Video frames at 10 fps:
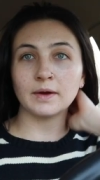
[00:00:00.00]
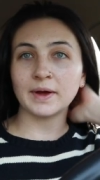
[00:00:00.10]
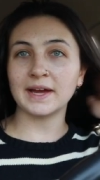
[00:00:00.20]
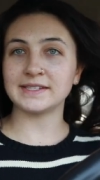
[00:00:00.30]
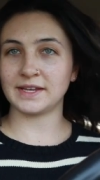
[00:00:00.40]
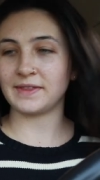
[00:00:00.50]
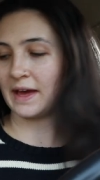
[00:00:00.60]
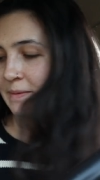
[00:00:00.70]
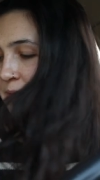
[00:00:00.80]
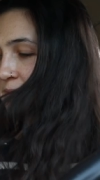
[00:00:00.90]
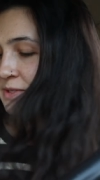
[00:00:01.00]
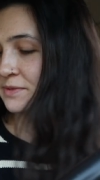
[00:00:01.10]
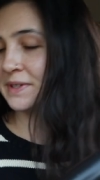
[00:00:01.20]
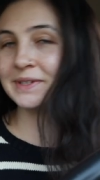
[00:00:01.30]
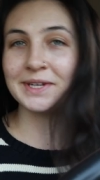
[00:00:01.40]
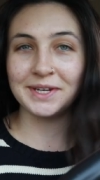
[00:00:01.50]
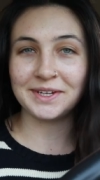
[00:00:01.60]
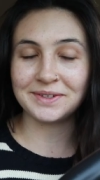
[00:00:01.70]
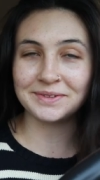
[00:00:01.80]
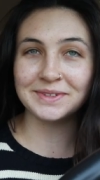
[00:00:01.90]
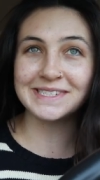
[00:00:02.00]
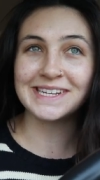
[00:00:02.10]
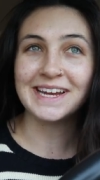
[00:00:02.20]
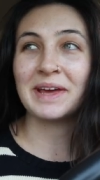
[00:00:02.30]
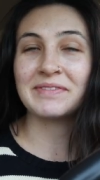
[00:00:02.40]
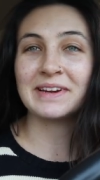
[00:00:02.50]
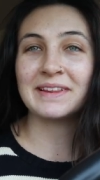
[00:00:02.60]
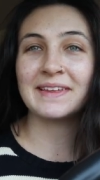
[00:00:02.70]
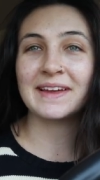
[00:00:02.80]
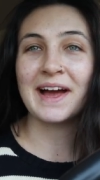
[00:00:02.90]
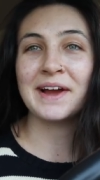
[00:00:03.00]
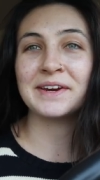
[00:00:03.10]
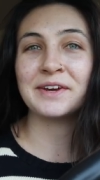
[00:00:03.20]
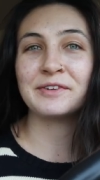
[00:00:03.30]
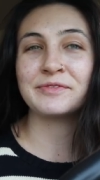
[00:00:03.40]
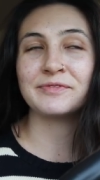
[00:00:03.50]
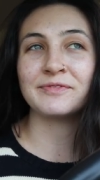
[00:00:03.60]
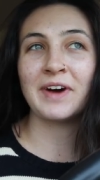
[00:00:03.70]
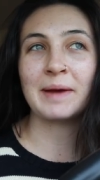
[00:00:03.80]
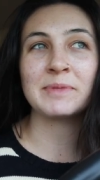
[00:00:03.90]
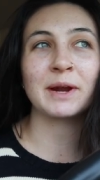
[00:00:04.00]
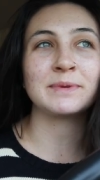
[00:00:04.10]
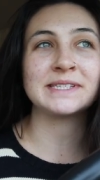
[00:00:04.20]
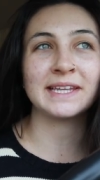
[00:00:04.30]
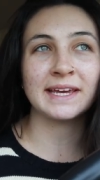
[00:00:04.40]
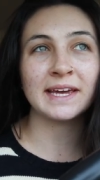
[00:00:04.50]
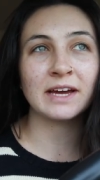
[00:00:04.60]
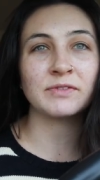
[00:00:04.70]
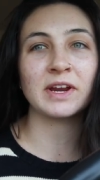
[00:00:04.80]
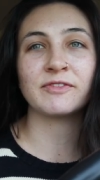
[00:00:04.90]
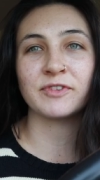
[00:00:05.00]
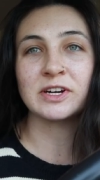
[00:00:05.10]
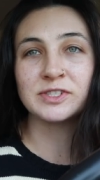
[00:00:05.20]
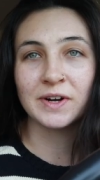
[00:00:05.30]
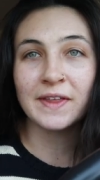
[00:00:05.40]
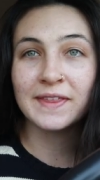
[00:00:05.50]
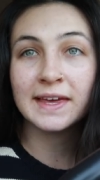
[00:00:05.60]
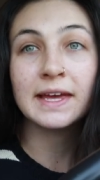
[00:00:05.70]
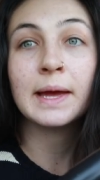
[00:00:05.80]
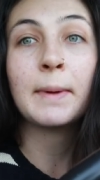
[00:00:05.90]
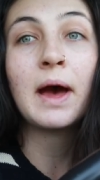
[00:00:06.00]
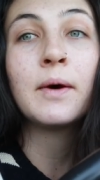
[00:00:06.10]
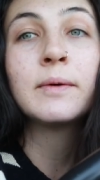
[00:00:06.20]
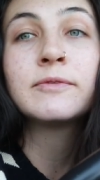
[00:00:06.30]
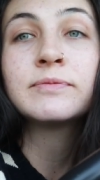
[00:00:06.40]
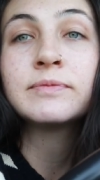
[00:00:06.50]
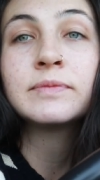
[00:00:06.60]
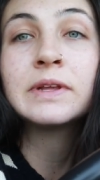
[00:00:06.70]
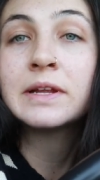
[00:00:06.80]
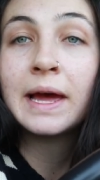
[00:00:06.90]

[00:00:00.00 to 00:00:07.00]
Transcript: Okay, so that one was really cute. Definitely the kind of vibe that I was thinking of when I first started thinking about little